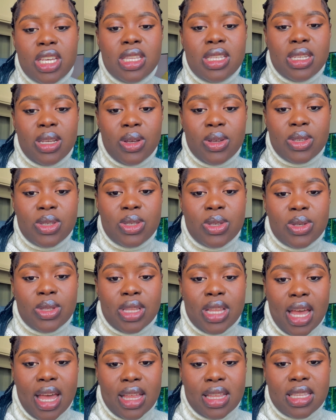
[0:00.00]
tells you
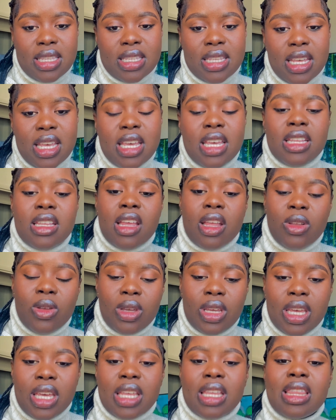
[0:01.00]
that, then
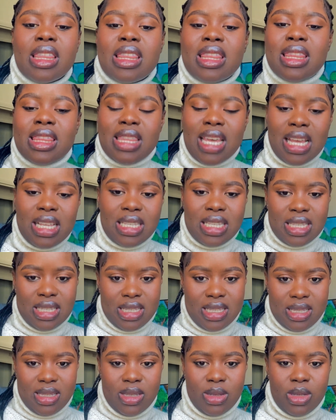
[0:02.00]
okay,
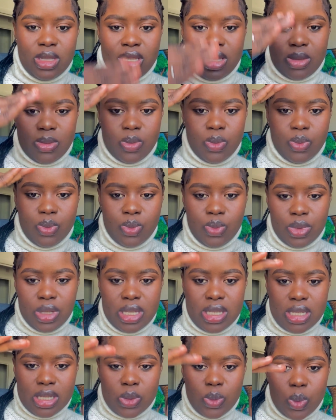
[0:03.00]

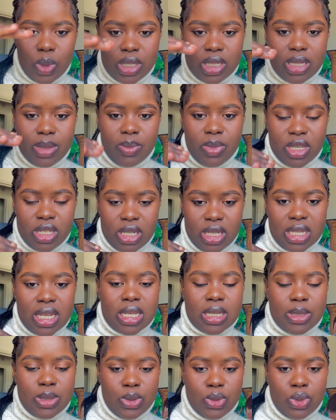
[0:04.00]
this is what the patient
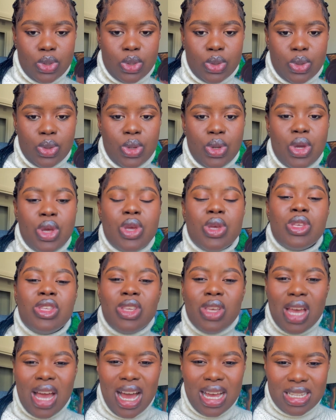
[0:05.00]
has told you.
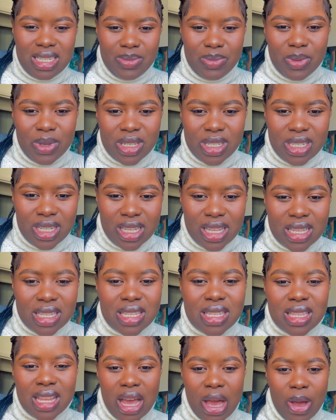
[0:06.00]
You ask patients
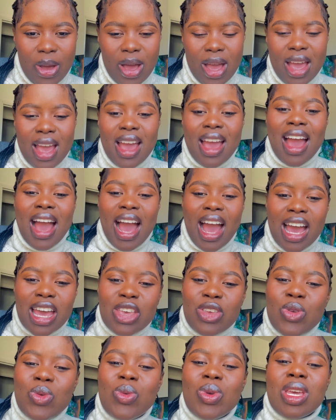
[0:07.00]
now, are
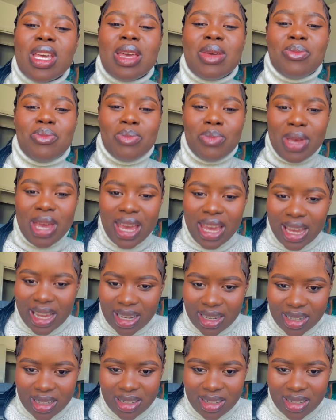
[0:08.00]
you in pain?